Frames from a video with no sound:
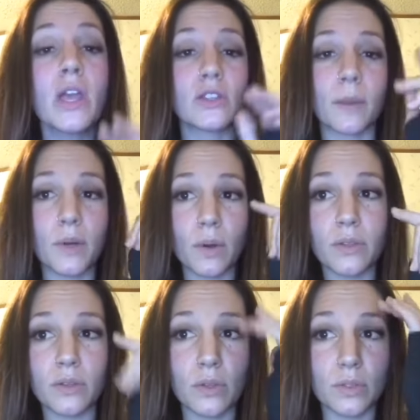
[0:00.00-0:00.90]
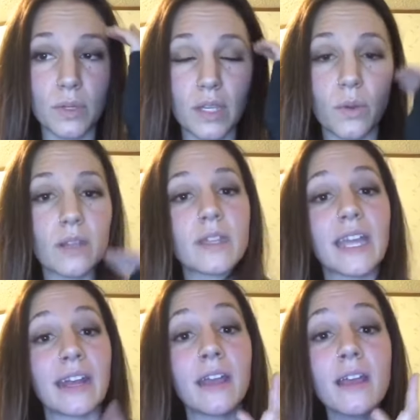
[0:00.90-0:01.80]
So I'm going to run through those really quickly
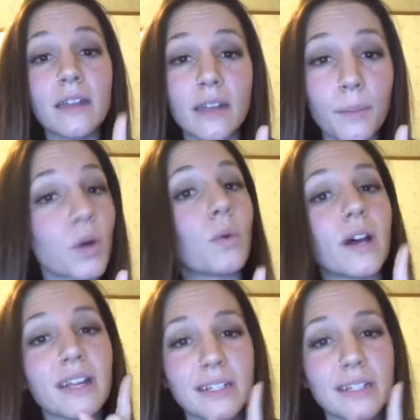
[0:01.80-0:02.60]
again. Number 1,